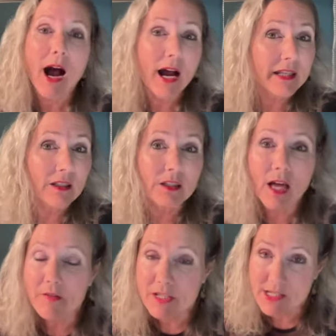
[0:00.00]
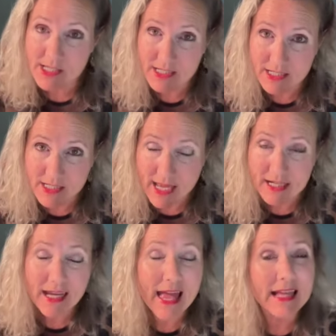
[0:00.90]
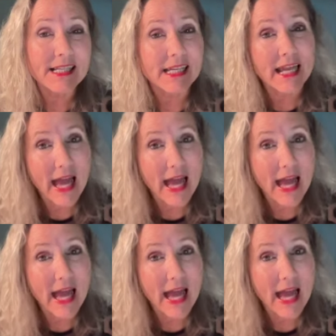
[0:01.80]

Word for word: I'd love to see the data and see